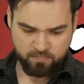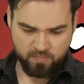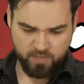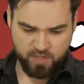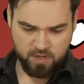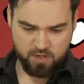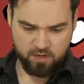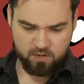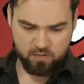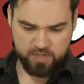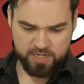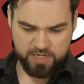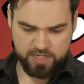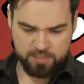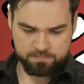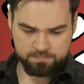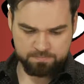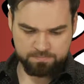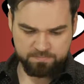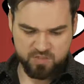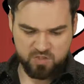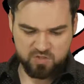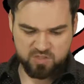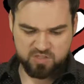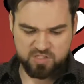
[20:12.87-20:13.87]
All right,
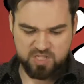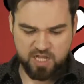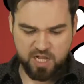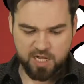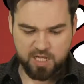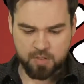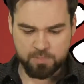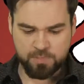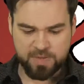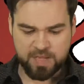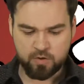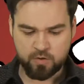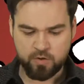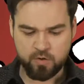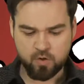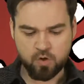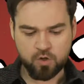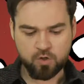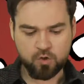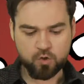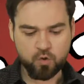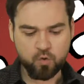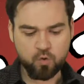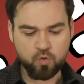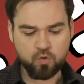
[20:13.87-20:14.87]
there's a documentary
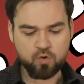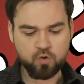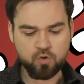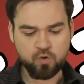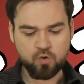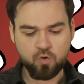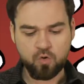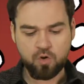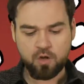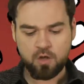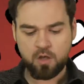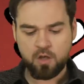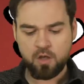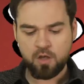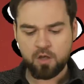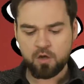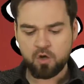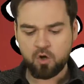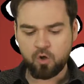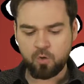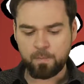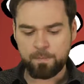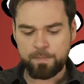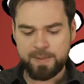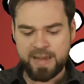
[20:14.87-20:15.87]
on Hulu
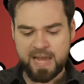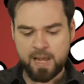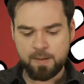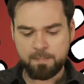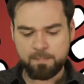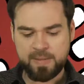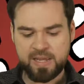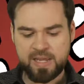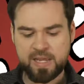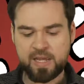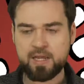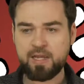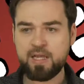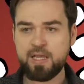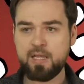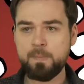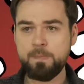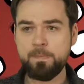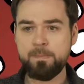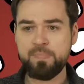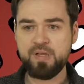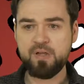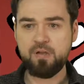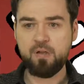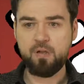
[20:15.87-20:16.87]
called Batman
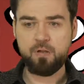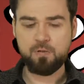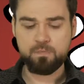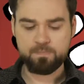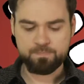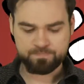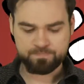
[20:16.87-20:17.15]
and Bill.